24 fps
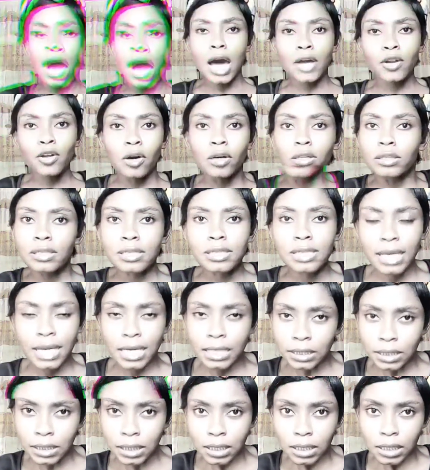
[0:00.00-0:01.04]
I don't
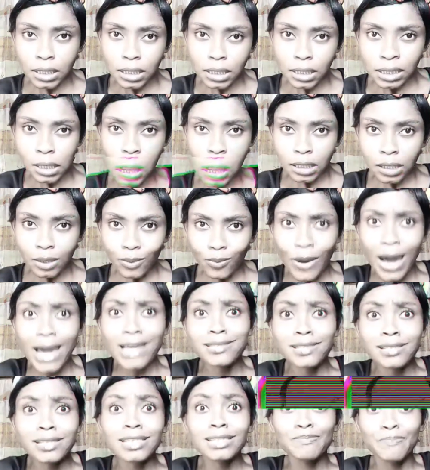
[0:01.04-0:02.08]
understand. Why
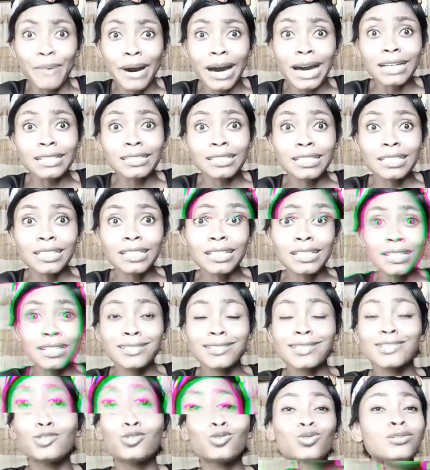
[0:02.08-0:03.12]
is it this bad?
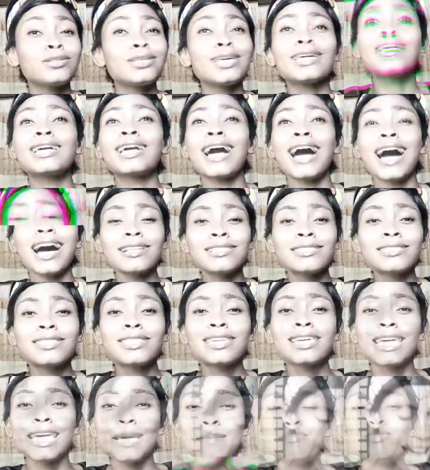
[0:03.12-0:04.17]
They can't
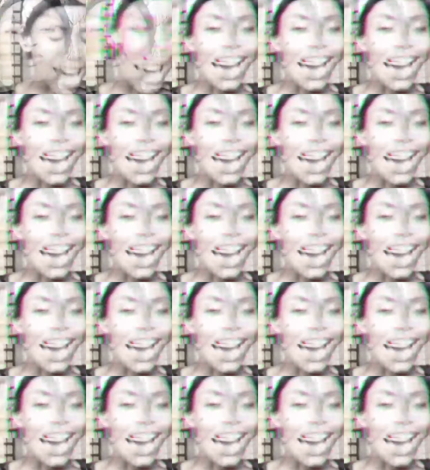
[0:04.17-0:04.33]
keep.